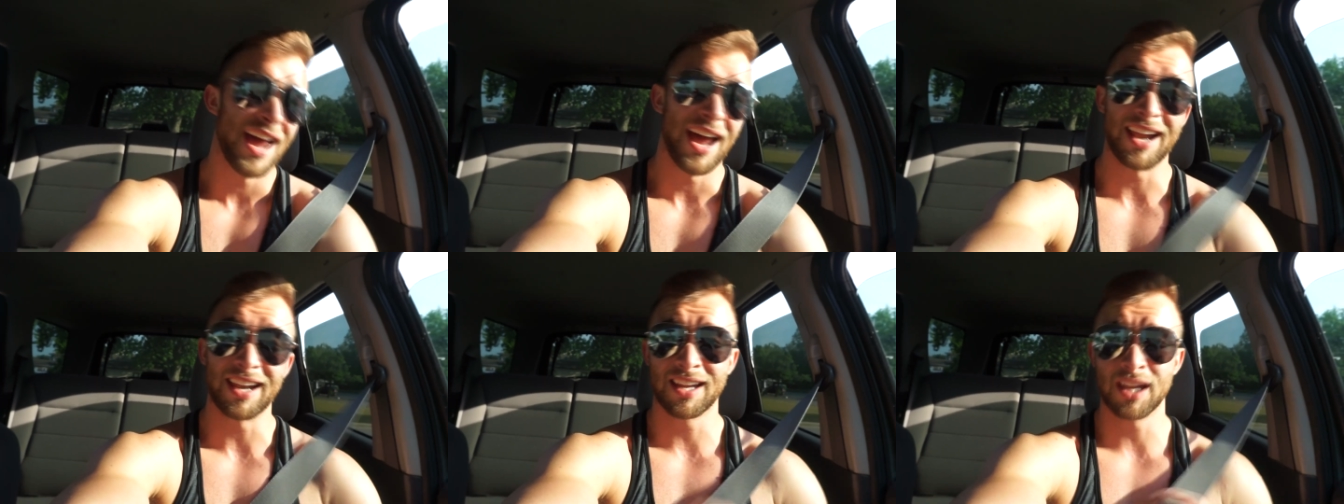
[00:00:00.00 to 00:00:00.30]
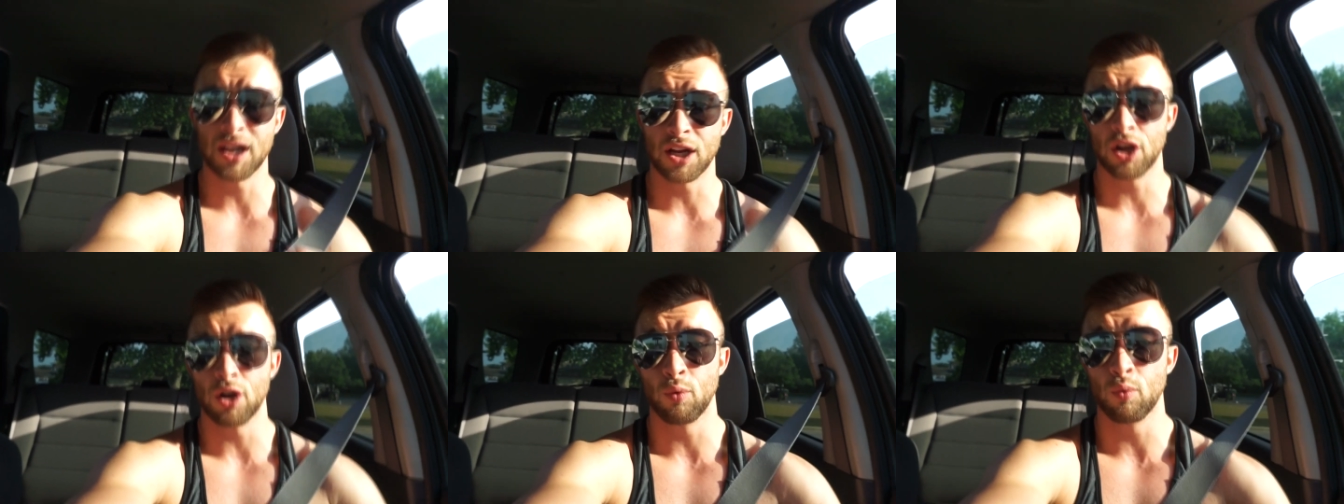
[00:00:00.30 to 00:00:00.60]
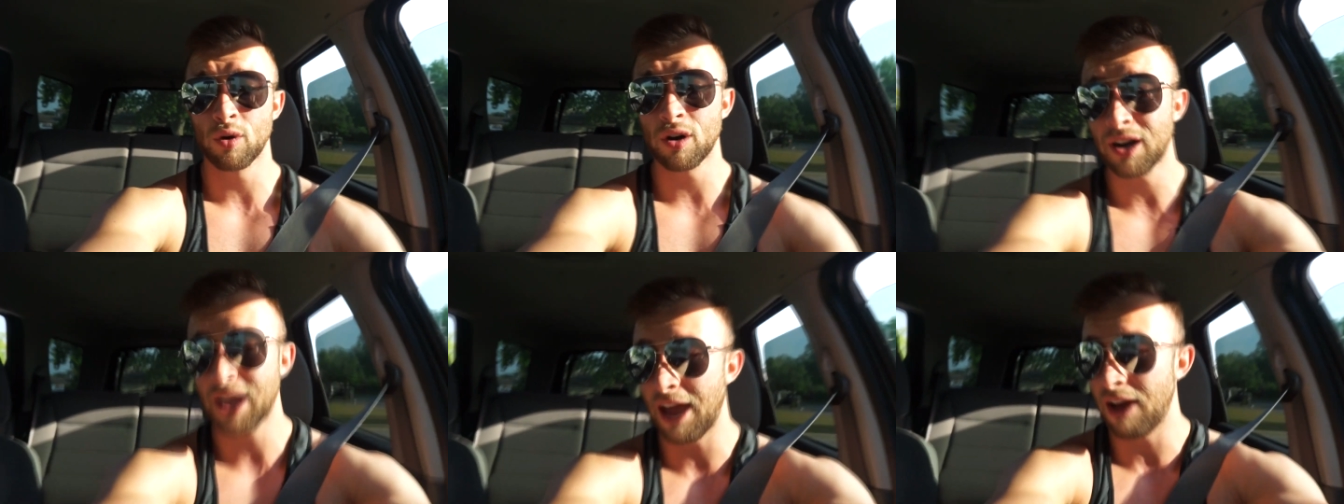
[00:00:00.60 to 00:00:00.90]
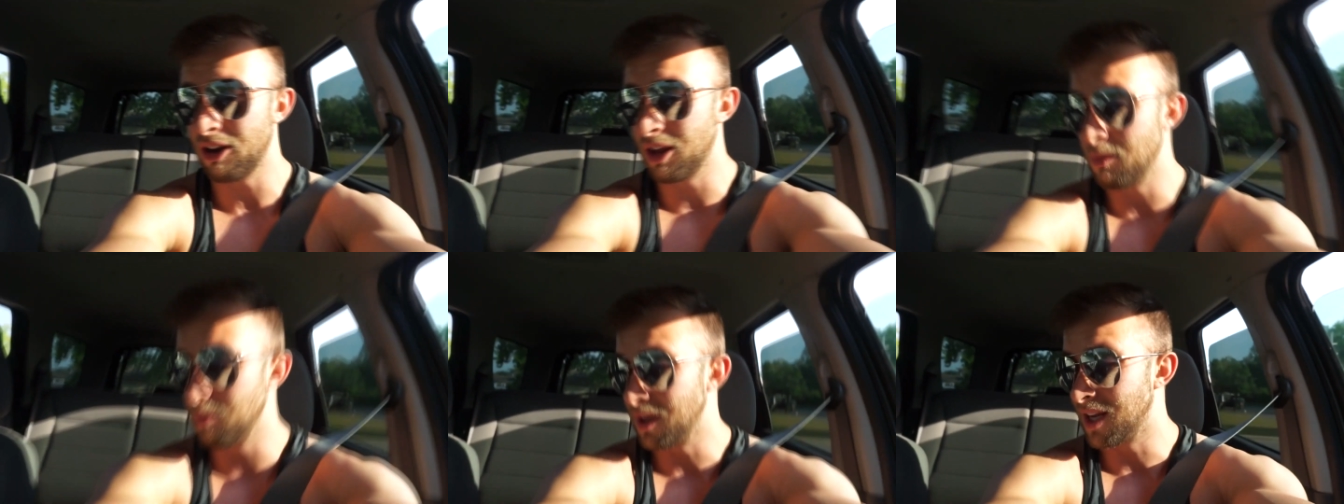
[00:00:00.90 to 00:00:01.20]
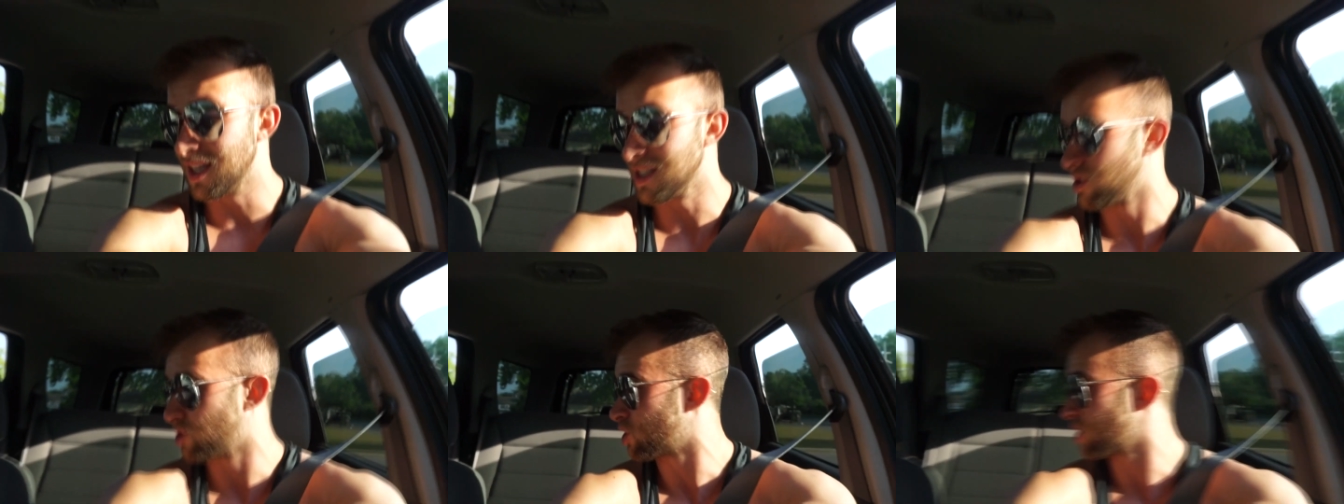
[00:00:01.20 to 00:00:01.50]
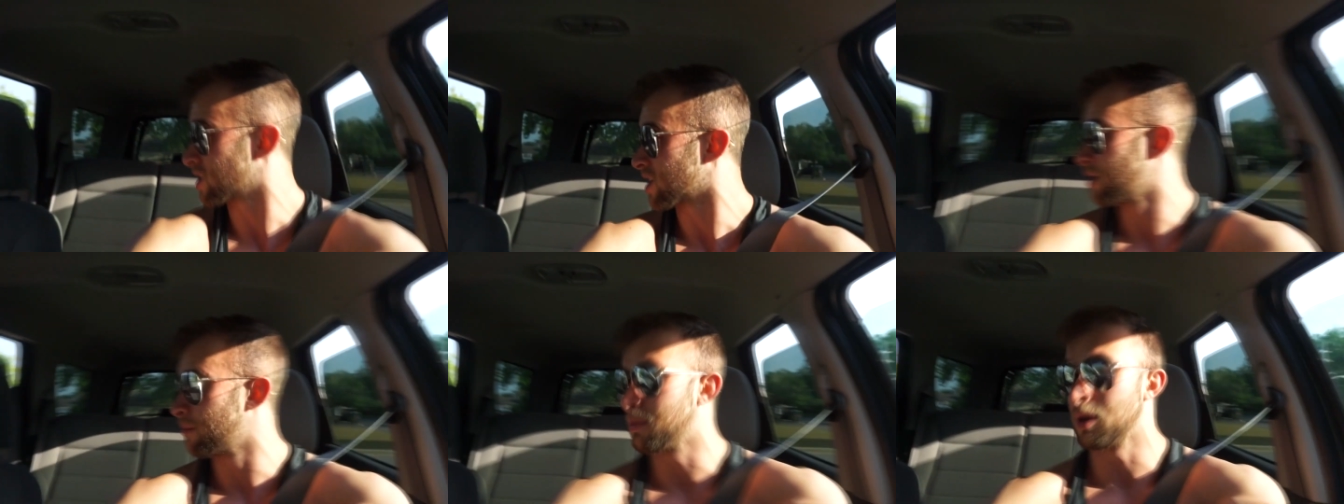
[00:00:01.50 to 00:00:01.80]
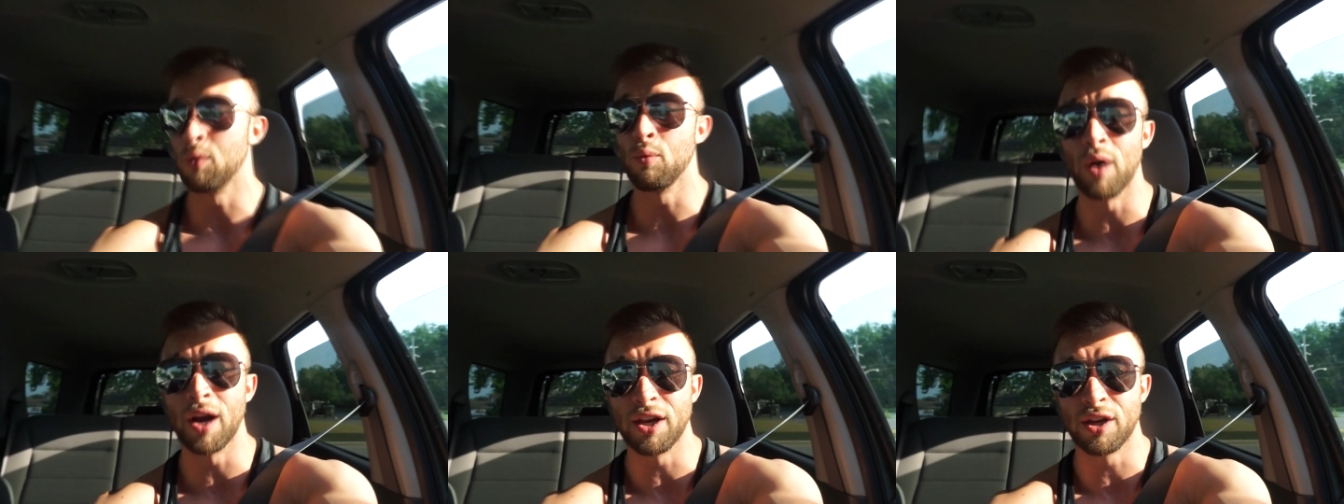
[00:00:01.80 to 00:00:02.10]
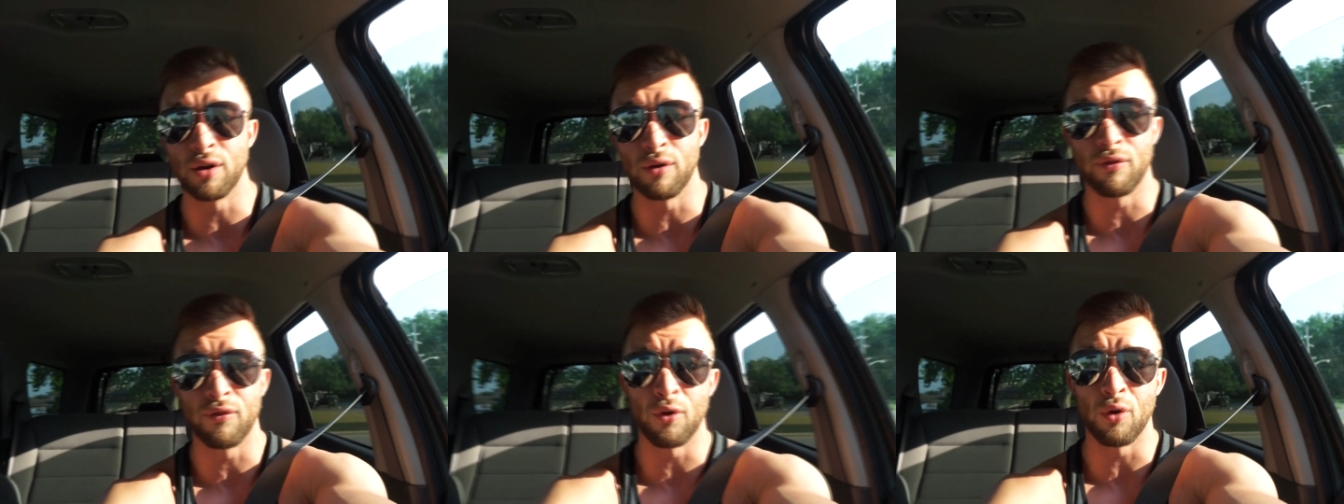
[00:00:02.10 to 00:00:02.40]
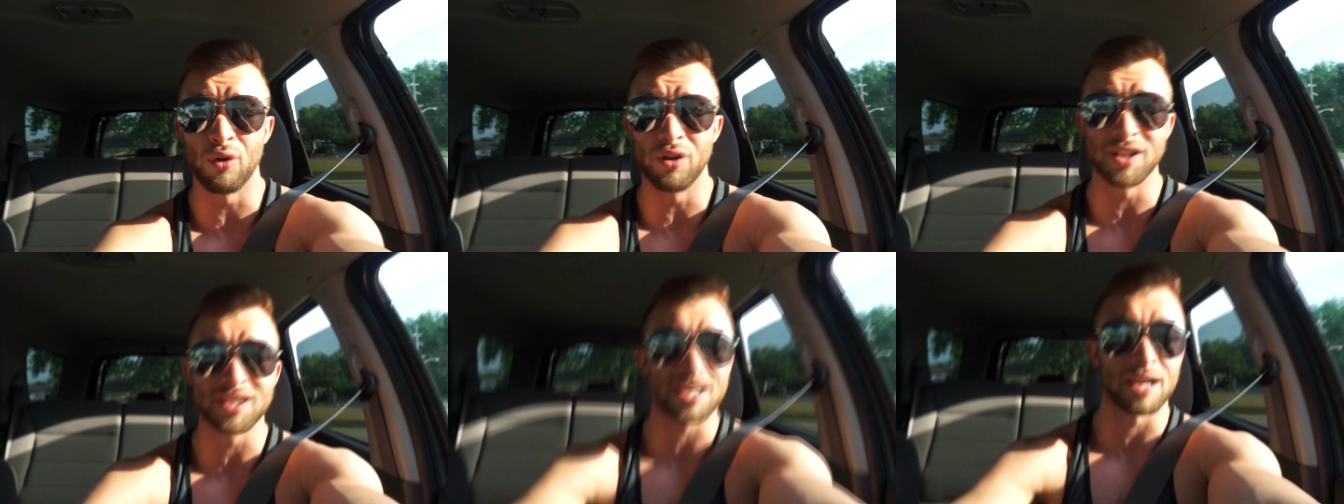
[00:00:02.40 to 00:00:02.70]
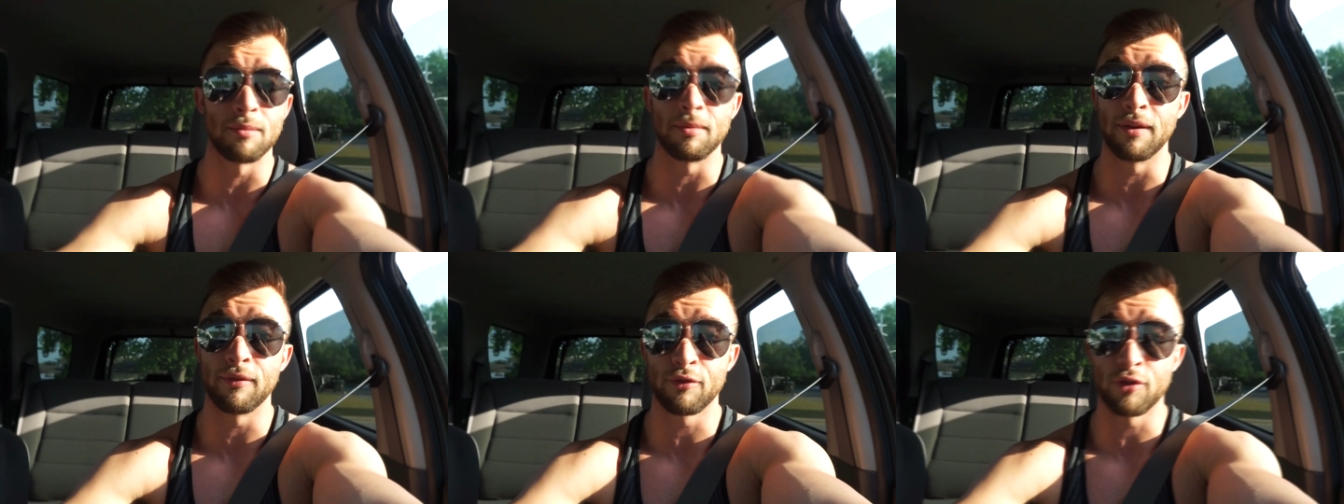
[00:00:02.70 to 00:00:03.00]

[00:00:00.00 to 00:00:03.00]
and get a good workout in because it's just gonna be way too full and it's gonna be